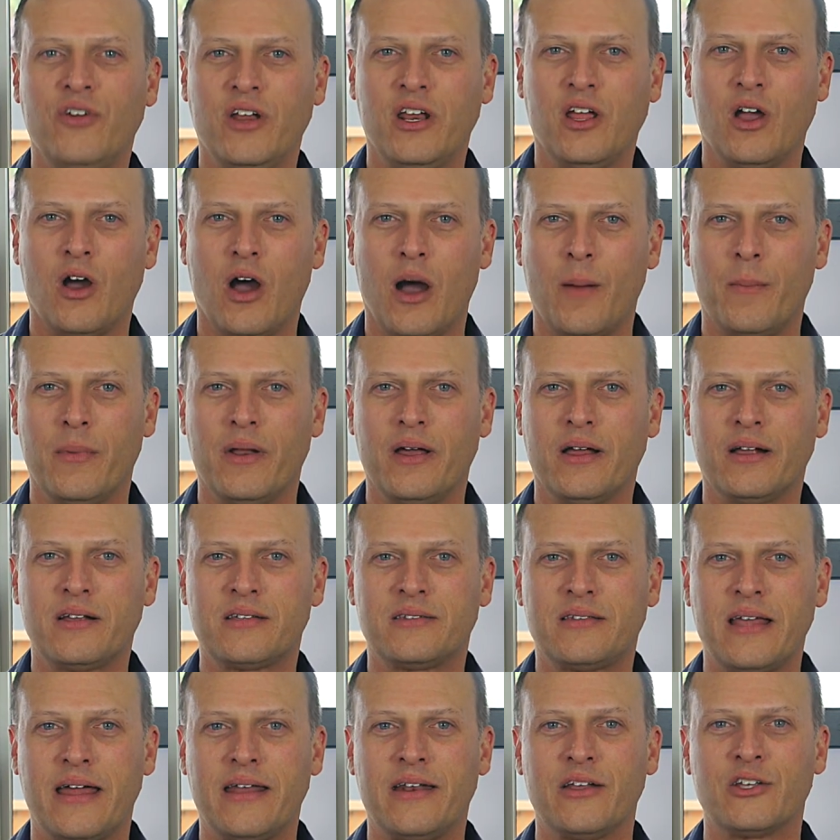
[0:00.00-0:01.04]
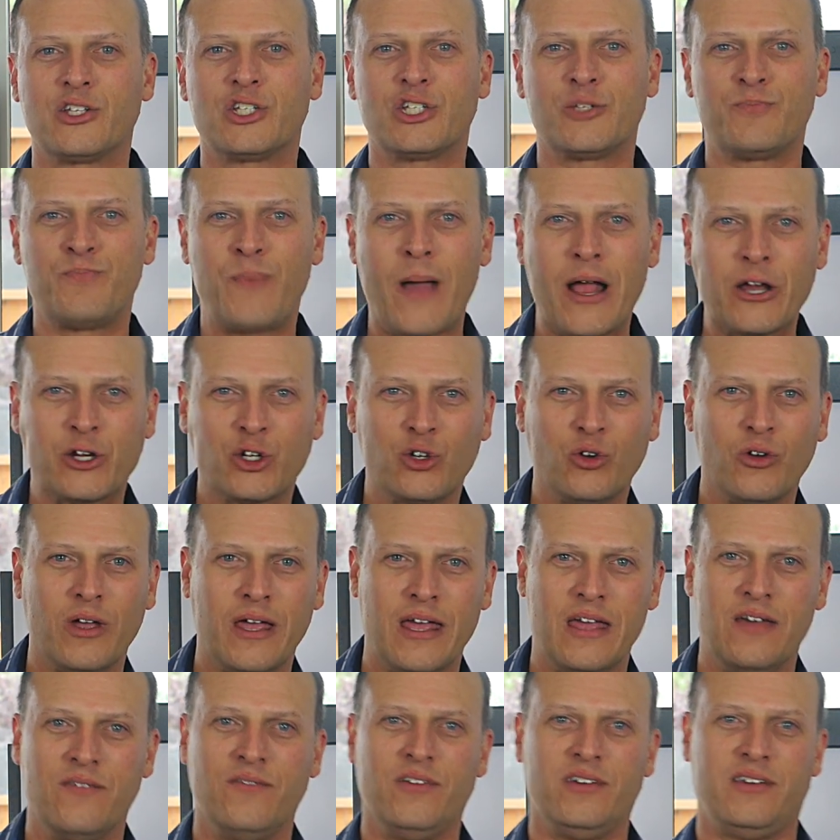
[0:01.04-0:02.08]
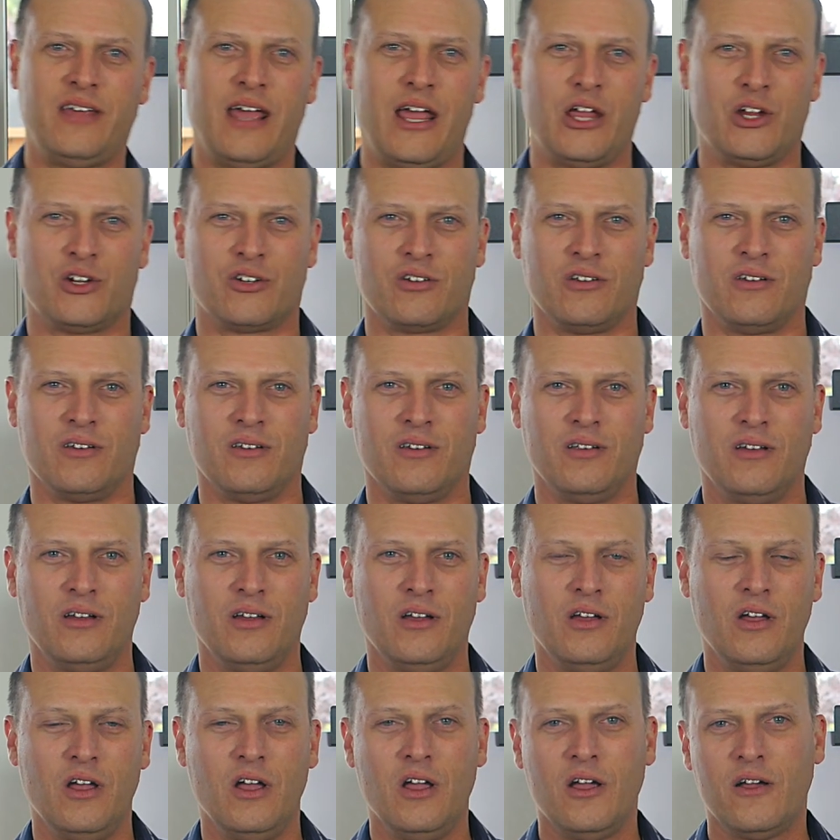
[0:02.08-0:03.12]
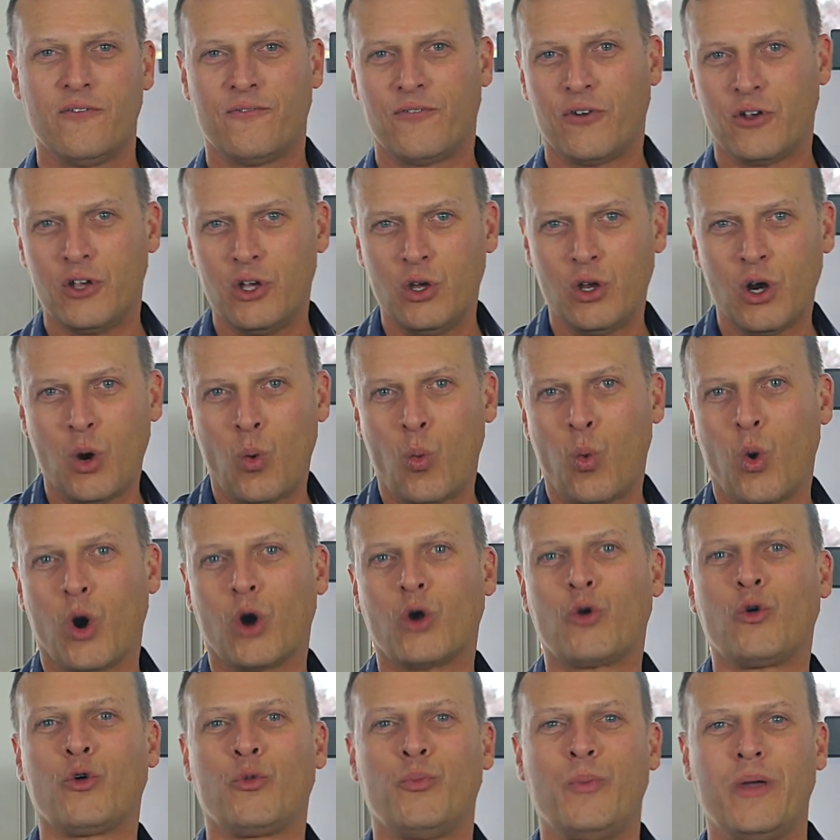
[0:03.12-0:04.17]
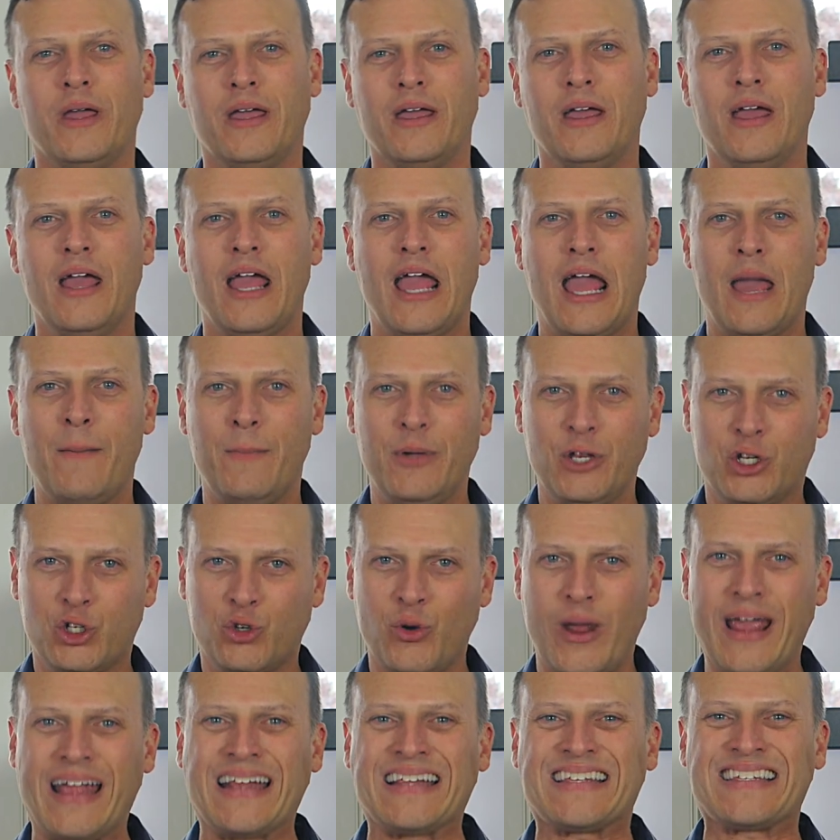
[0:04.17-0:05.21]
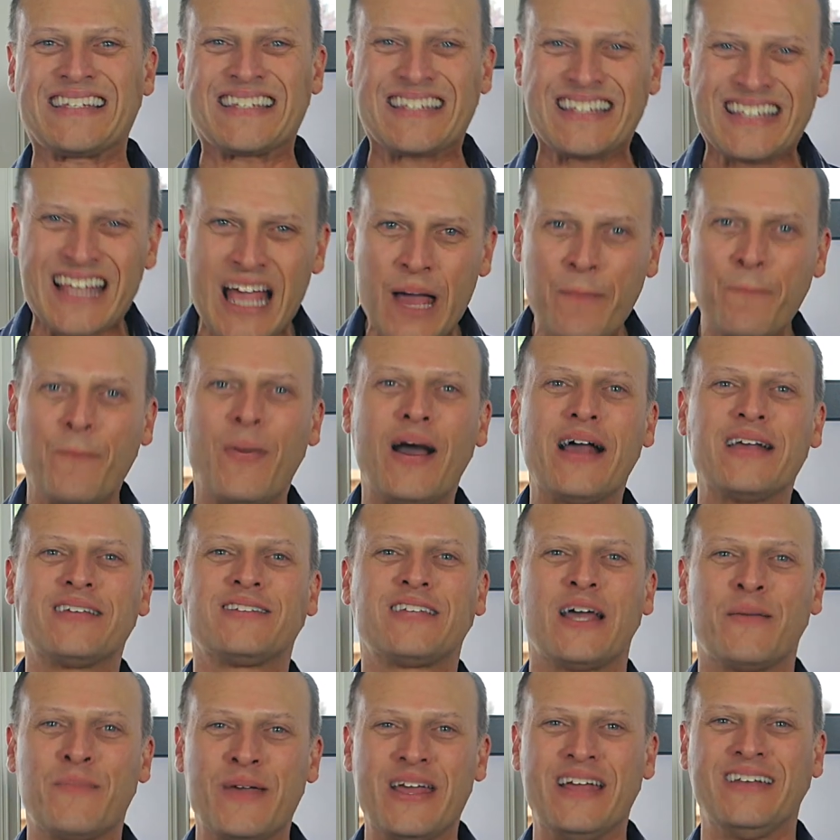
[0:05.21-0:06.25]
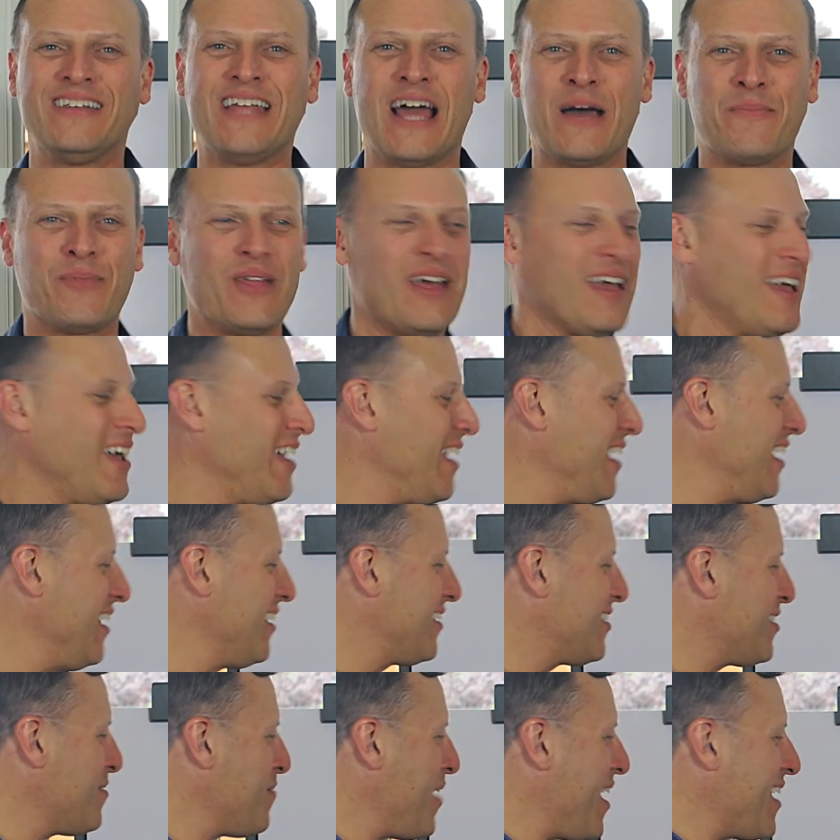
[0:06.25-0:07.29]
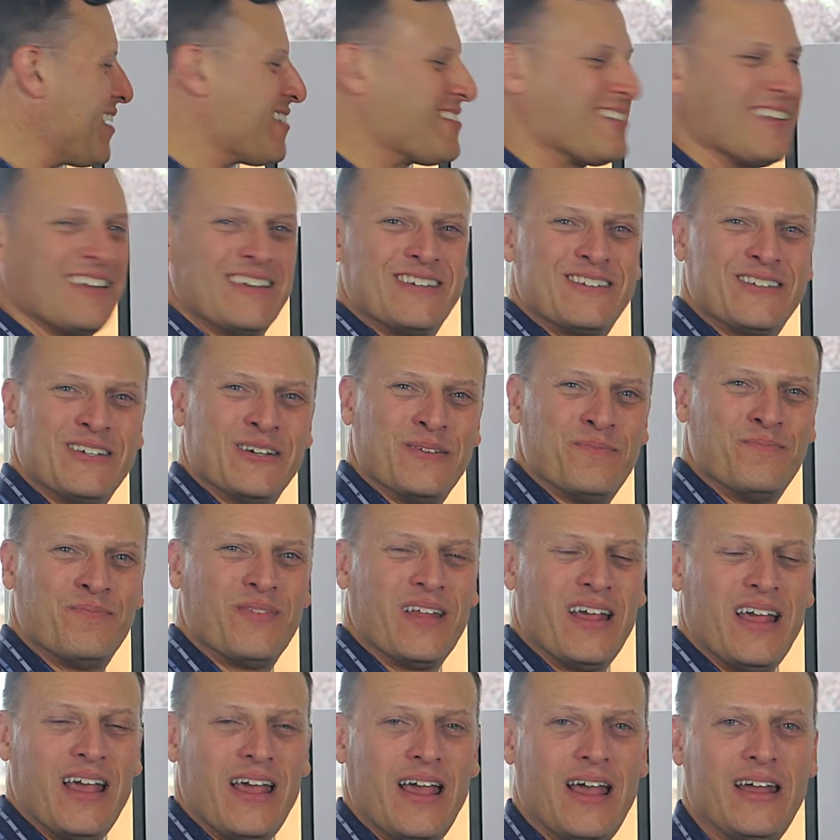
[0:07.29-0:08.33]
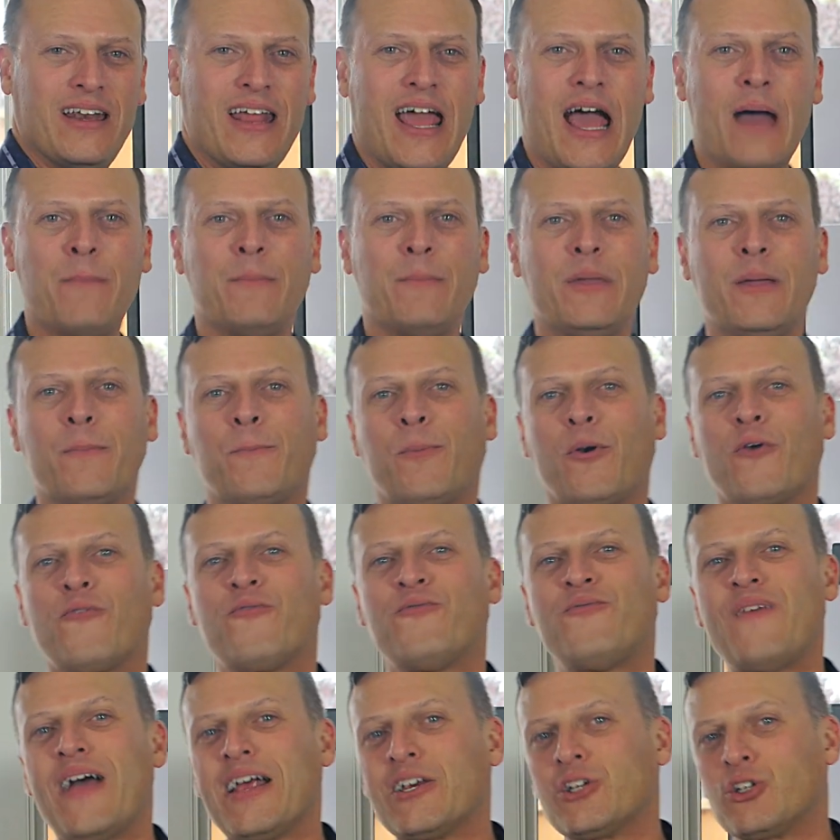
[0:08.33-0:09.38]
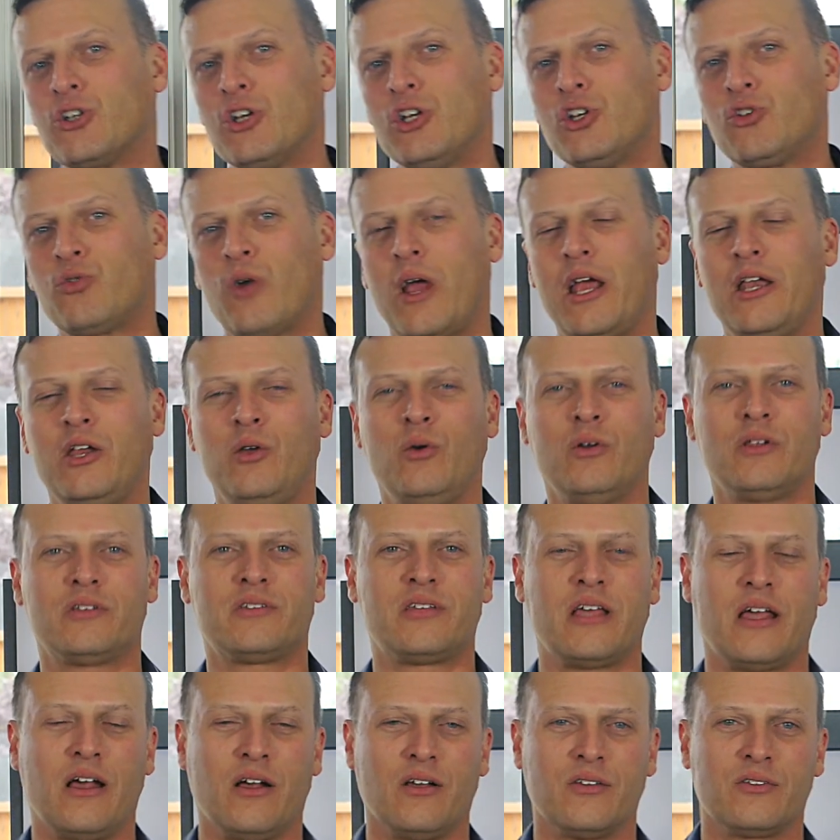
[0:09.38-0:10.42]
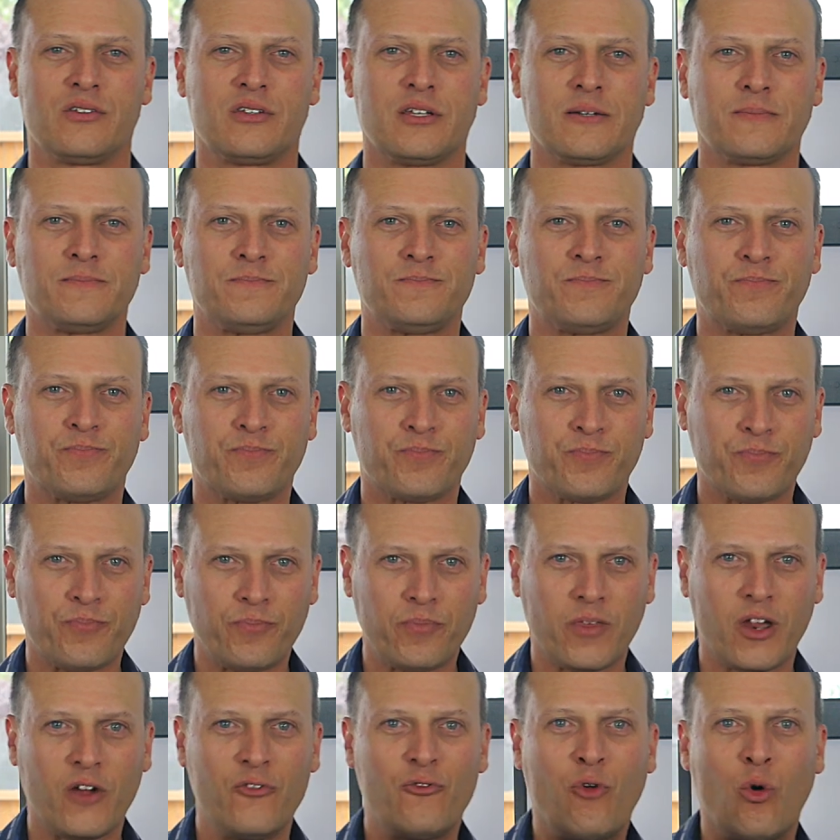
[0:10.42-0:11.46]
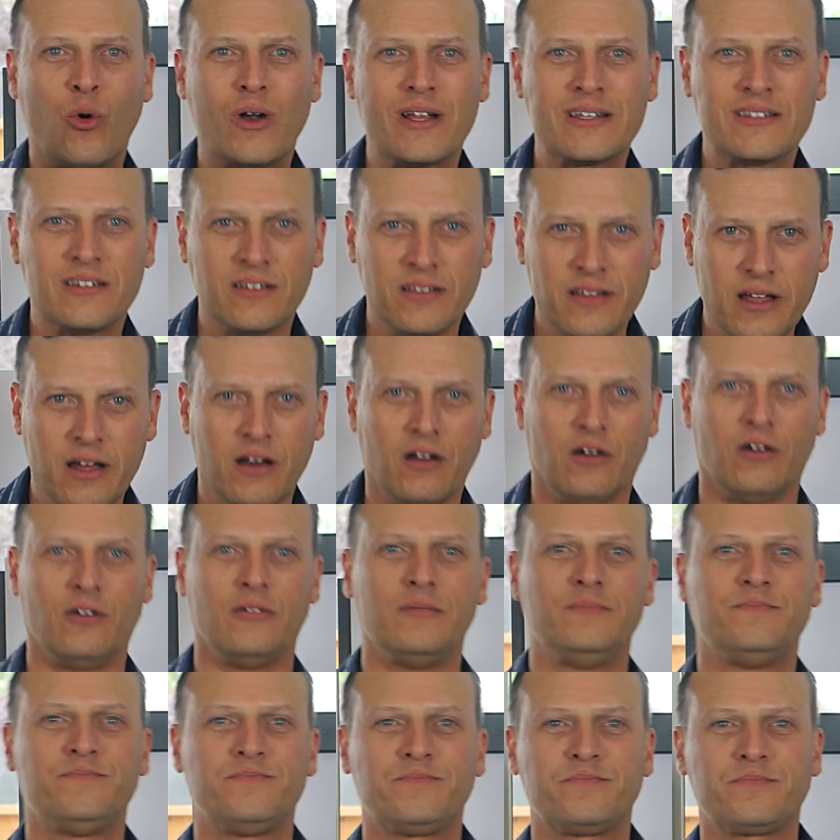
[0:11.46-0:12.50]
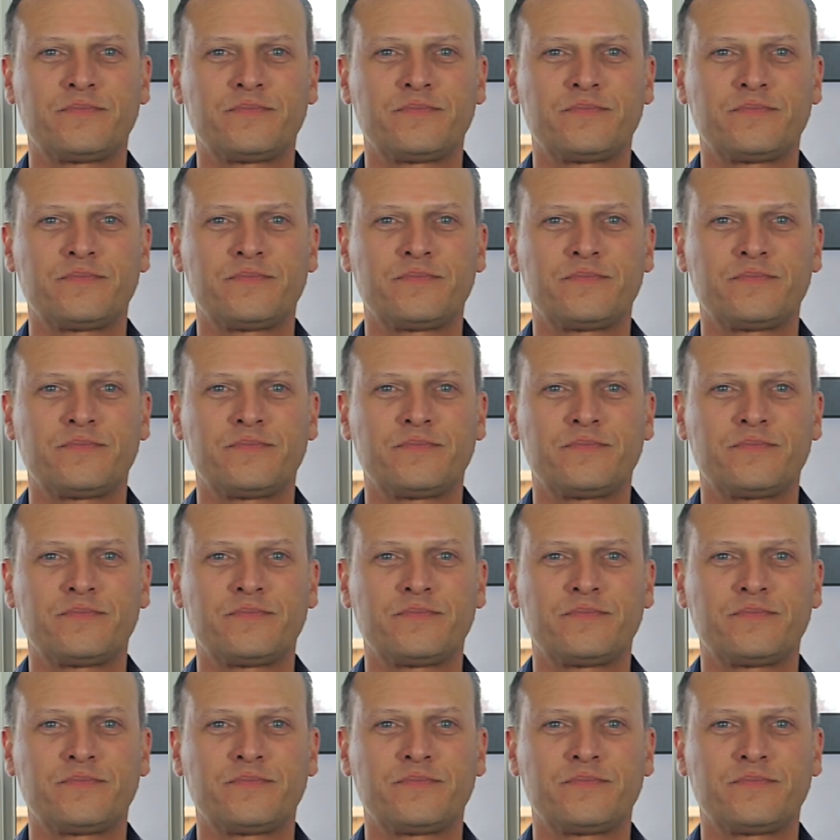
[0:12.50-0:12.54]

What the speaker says: video, I'm going to extend a special invitation for you to work with me and be trained step by step, in depth, into my system and have me professionally train you in sales for as little